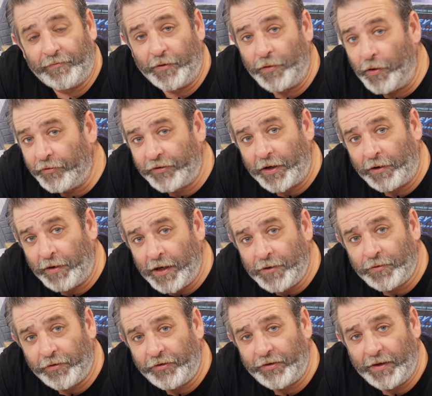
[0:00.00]
For those that are
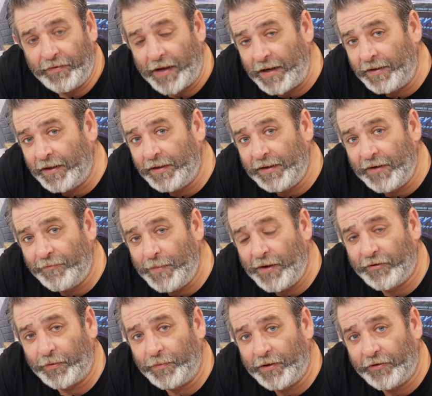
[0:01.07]
interested, they did give me
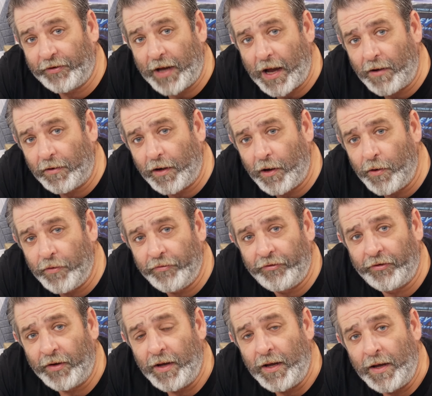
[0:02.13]
some discount
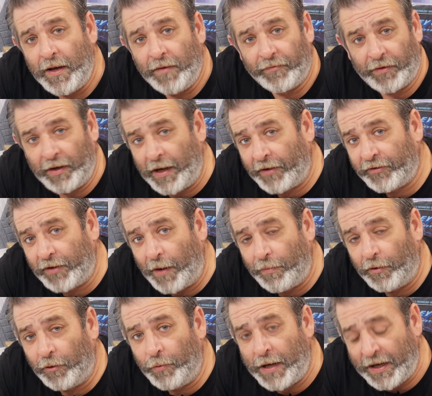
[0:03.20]
codes for the next
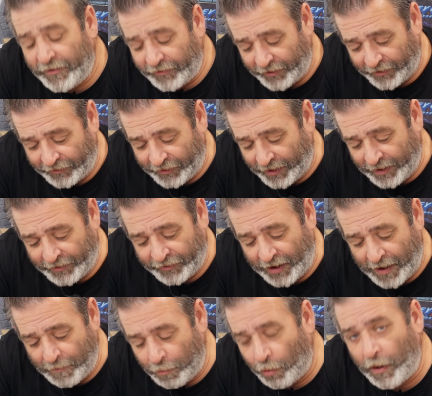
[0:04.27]
couple of weeks since it is
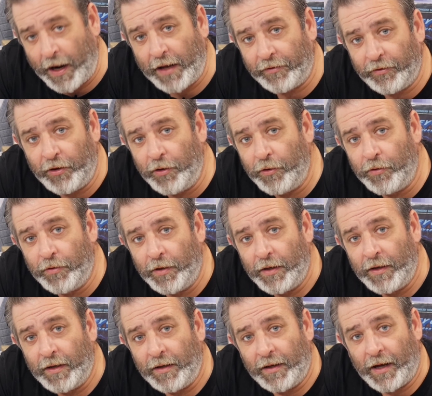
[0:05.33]
a brand new
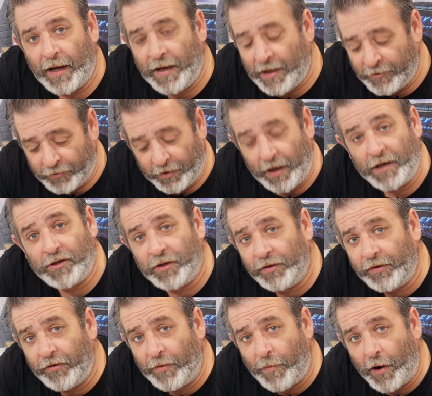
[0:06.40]
introduction
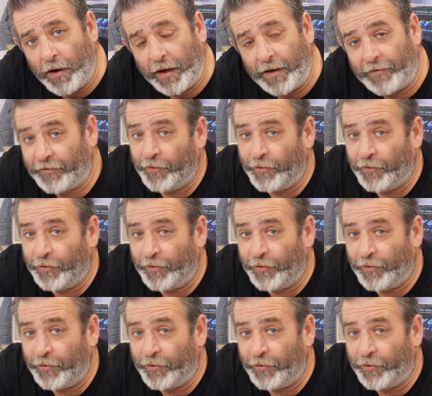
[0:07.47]
to the market.